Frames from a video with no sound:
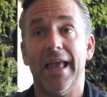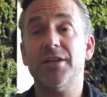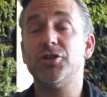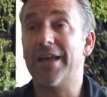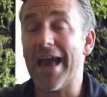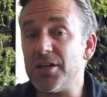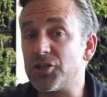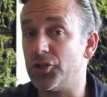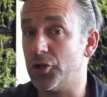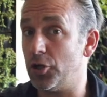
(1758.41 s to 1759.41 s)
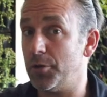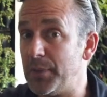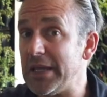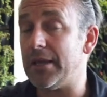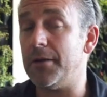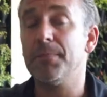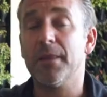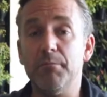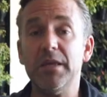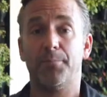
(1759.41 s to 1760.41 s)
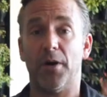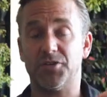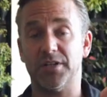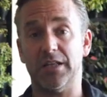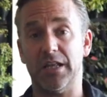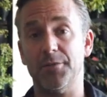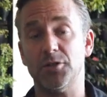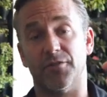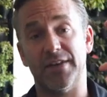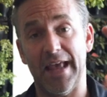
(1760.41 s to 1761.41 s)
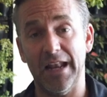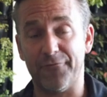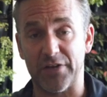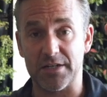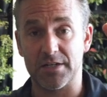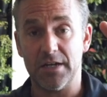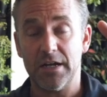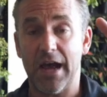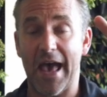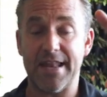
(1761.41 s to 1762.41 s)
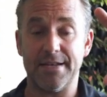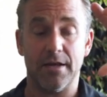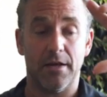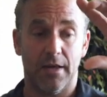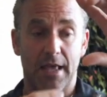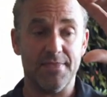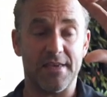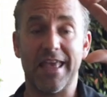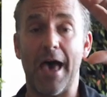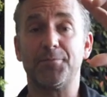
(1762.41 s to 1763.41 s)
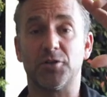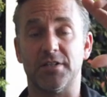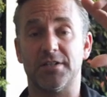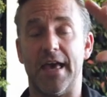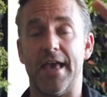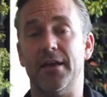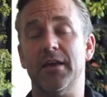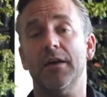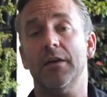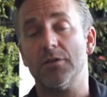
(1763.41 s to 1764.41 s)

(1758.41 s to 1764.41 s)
Education could be me posting an image of an elephant and in the caption saying,